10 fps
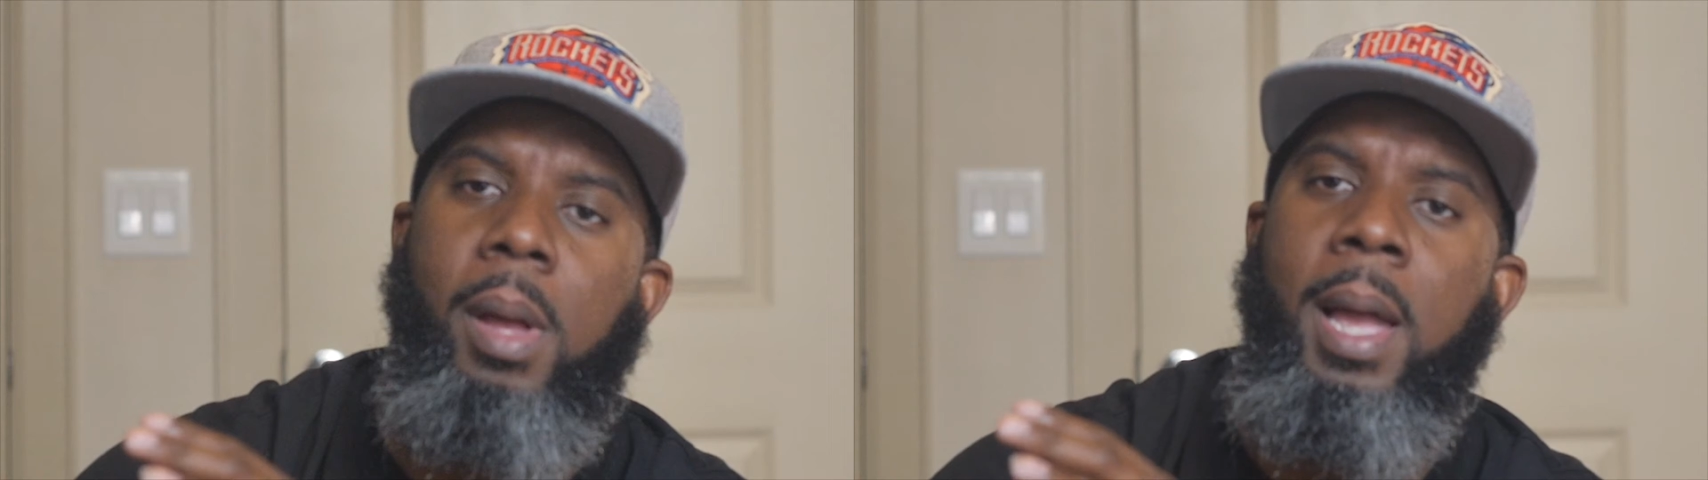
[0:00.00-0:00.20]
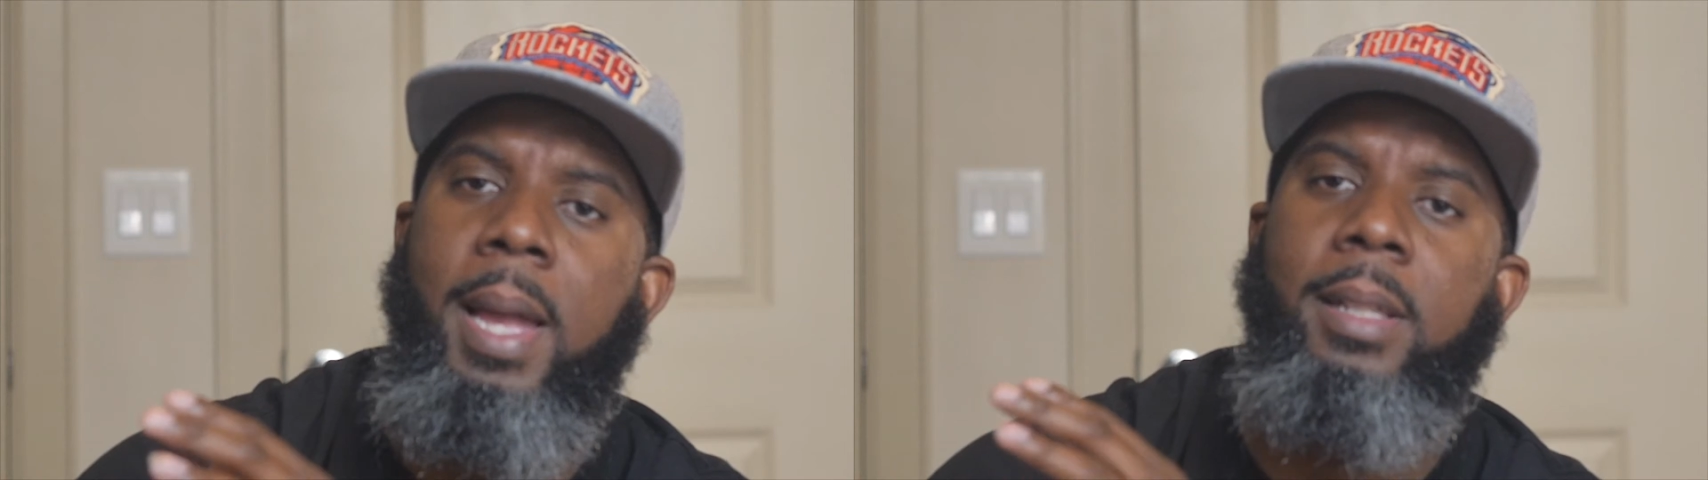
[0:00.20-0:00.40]

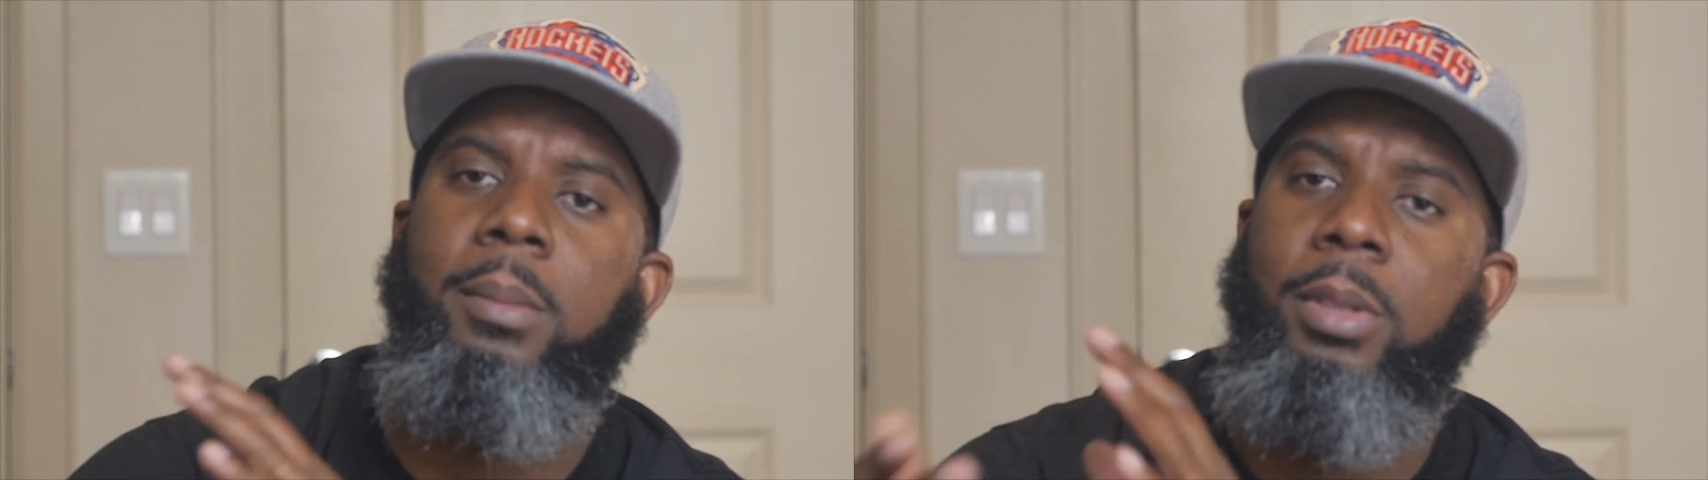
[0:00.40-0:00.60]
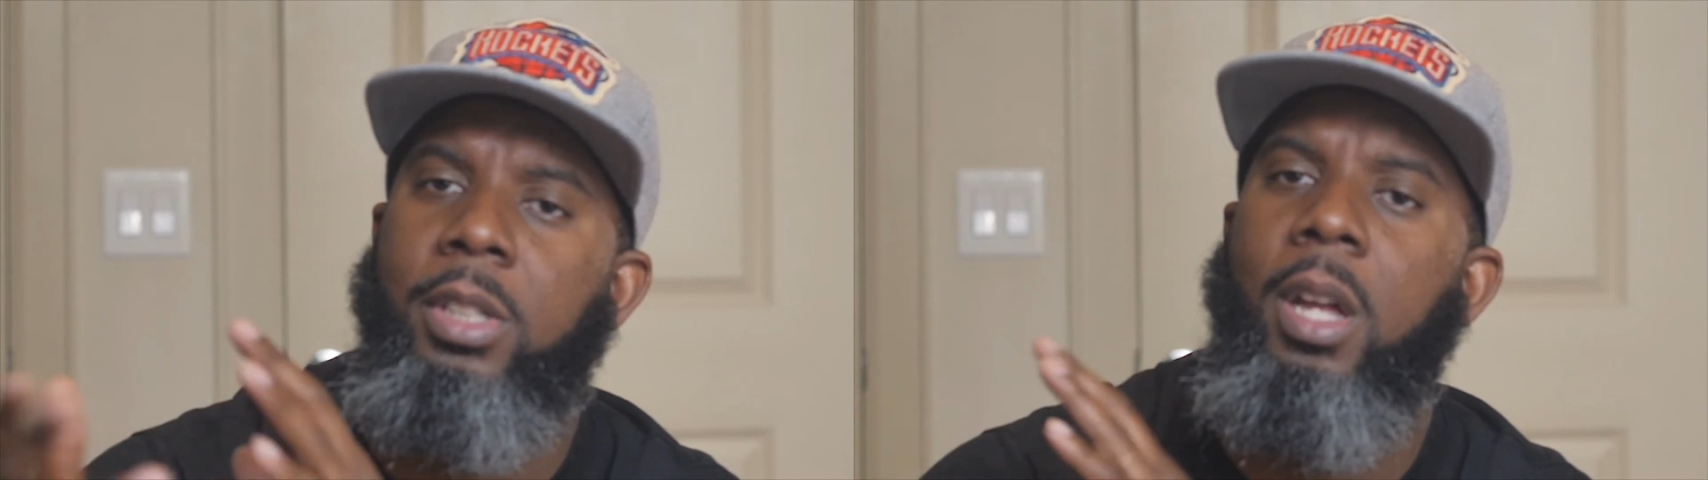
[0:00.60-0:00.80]
I had
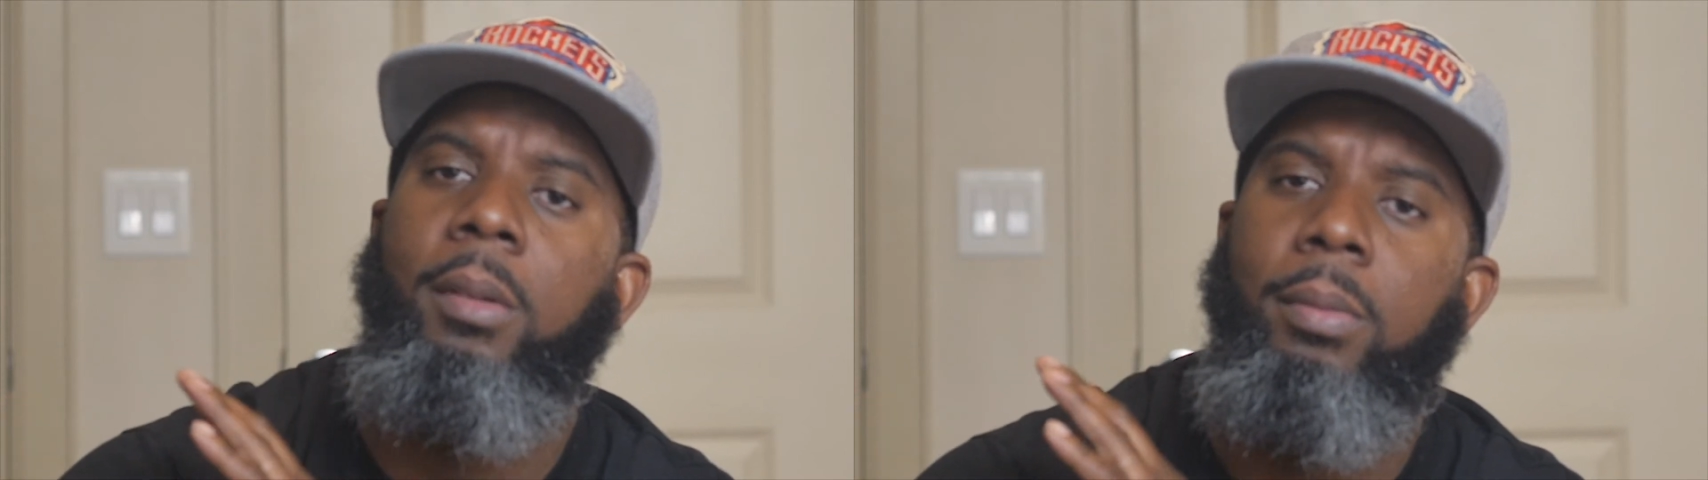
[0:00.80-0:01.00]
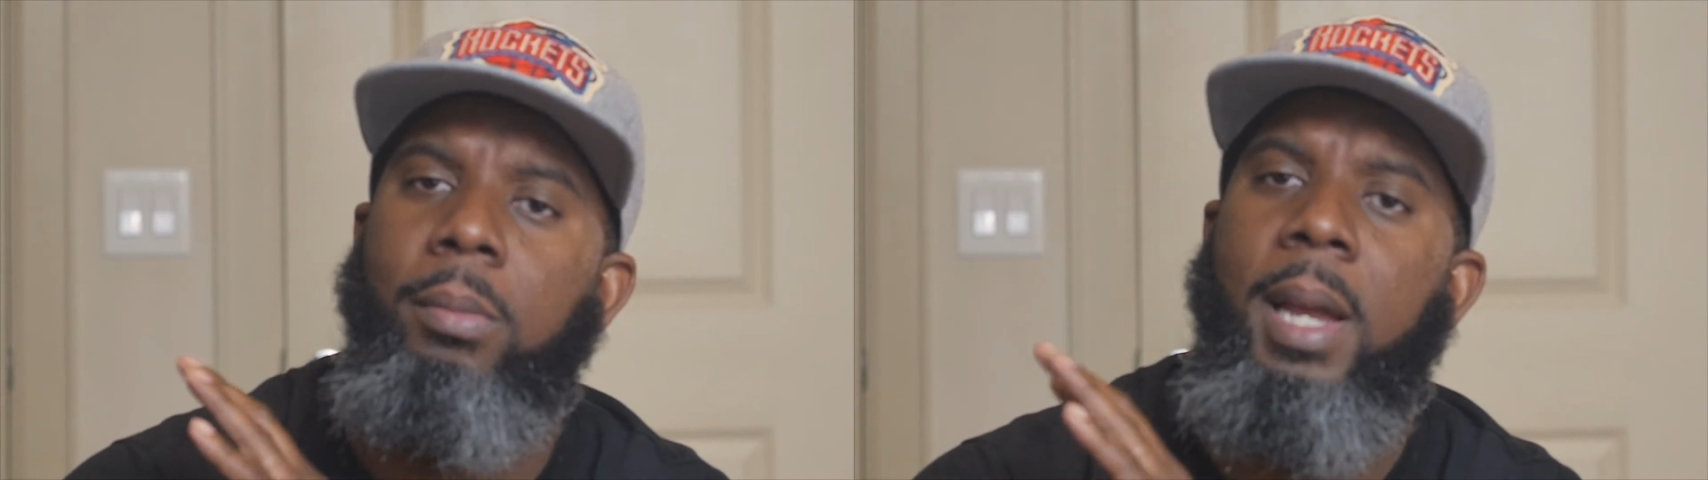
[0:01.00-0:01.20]
some
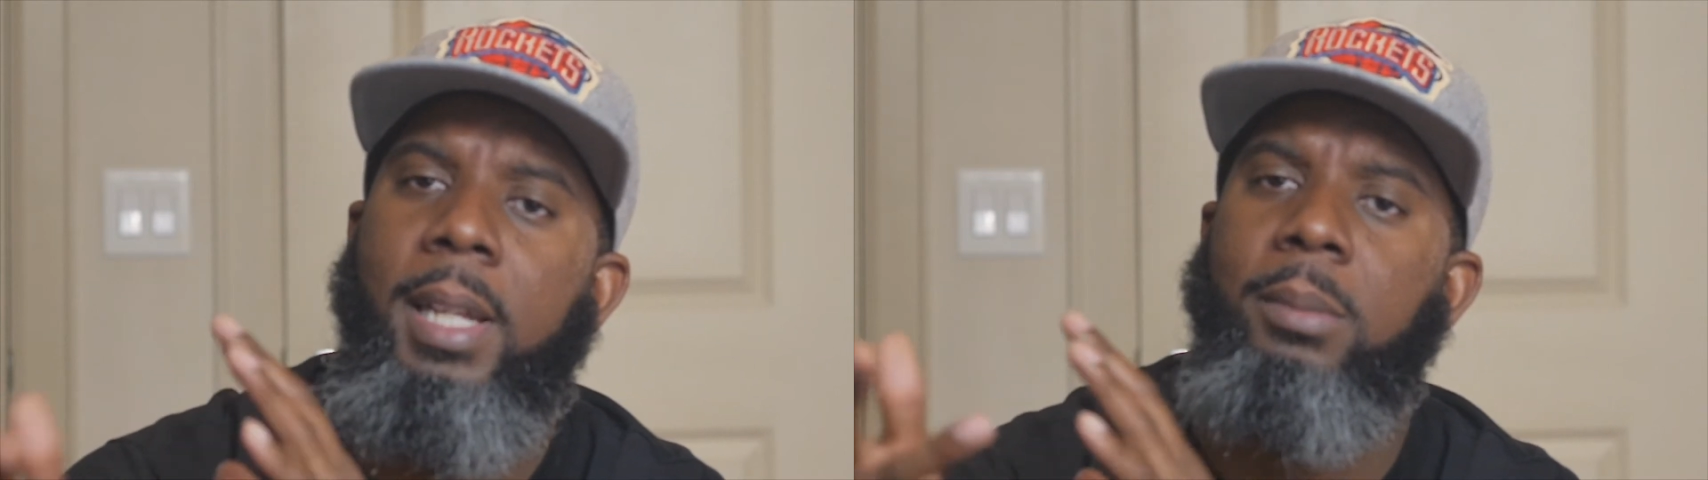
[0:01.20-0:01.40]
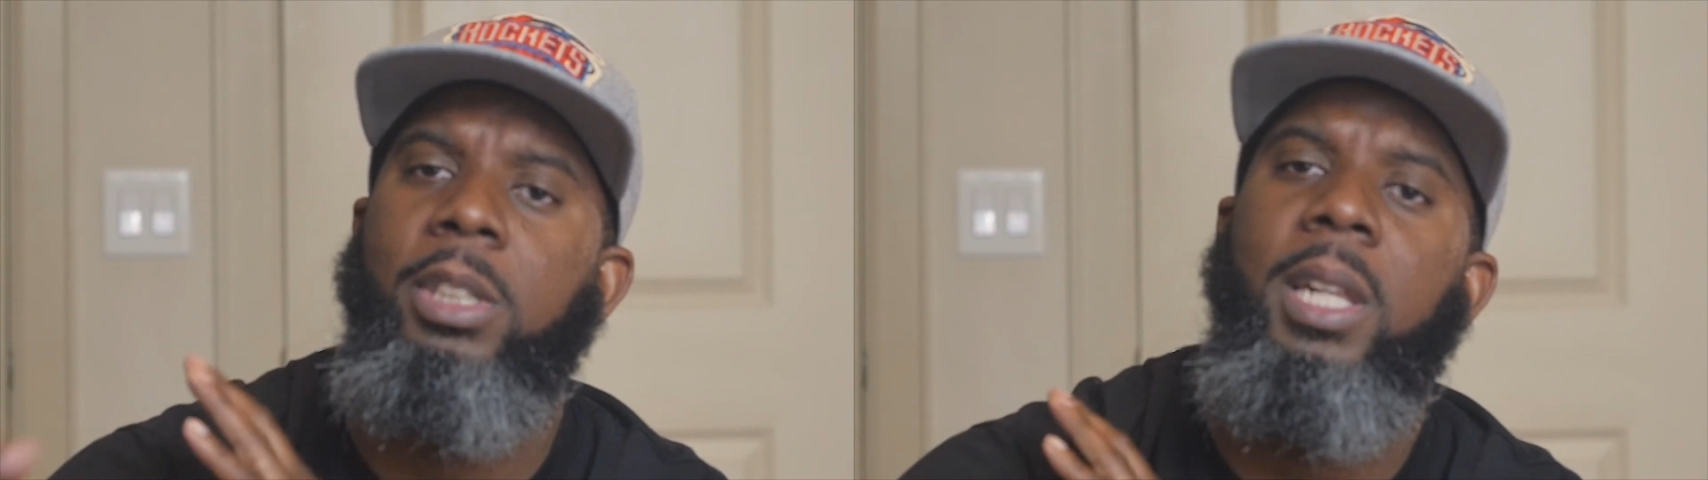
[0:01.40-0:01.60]

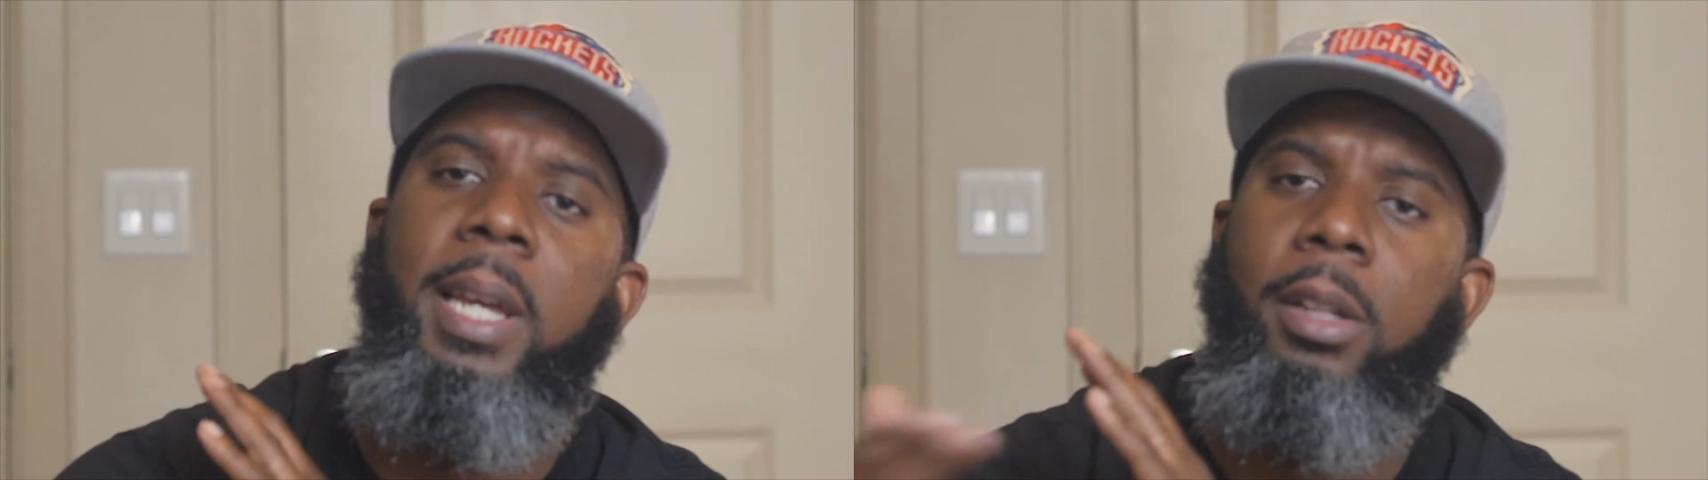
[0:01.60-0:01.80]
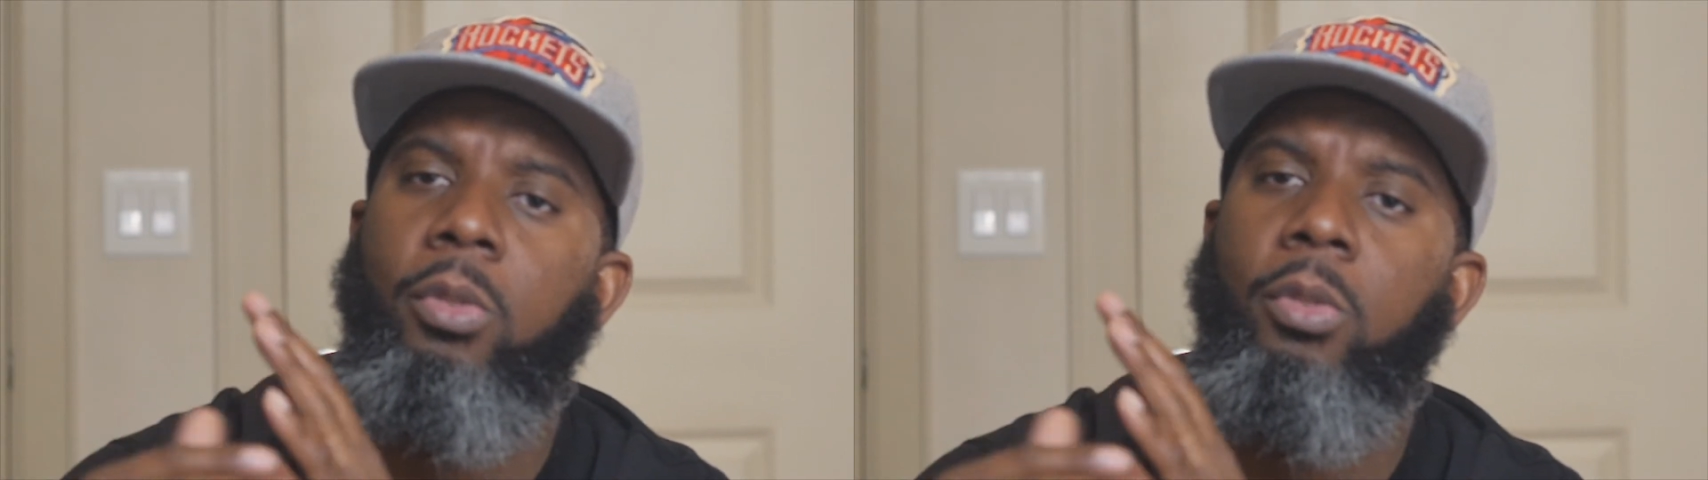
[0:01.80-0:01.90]
slander